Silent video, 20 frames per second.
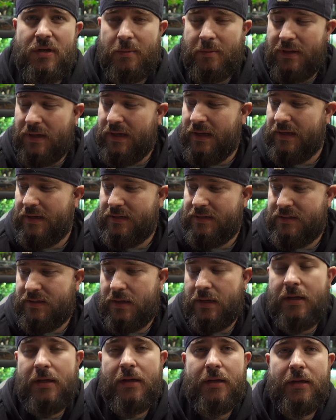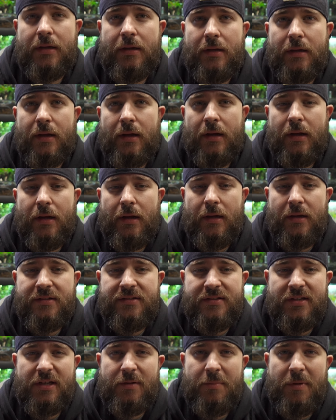up guys? Uh,
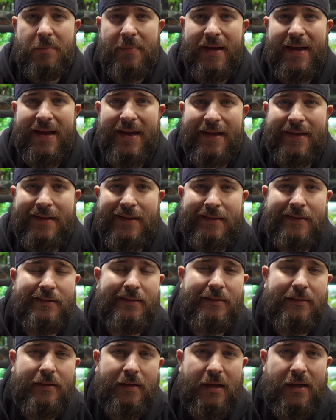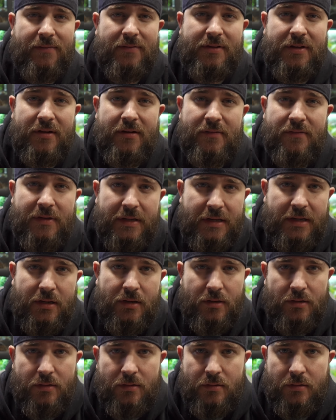it's good to be back. I haven't done a
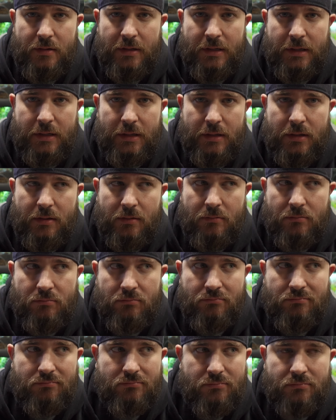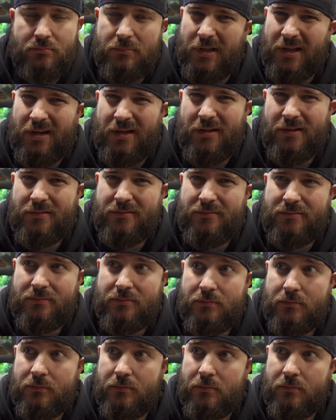video in, I don't know,
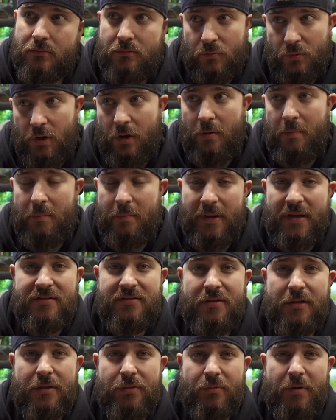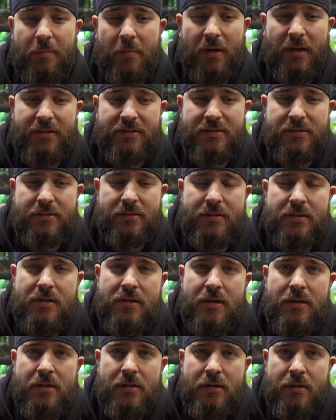well, basically three months
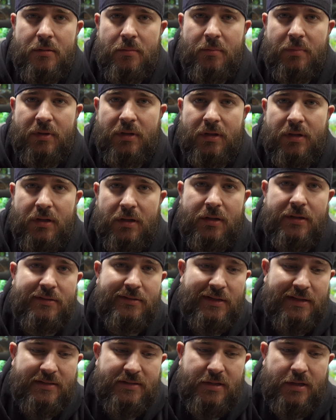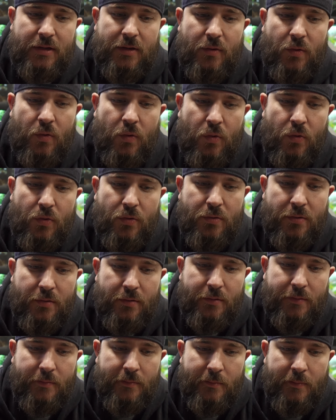because that's how old
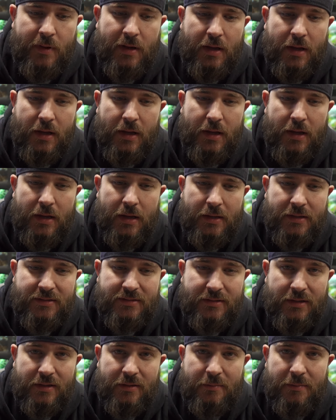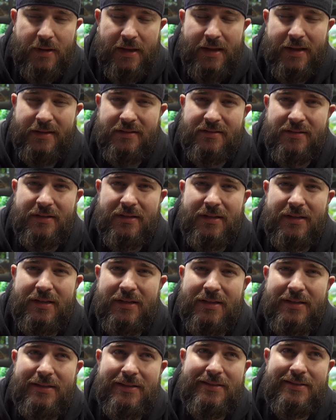my son Max
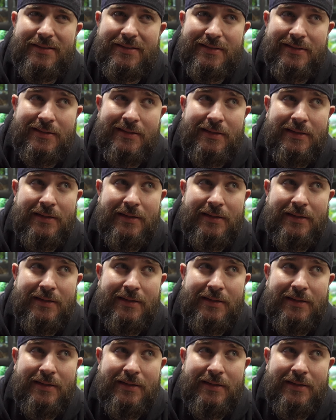is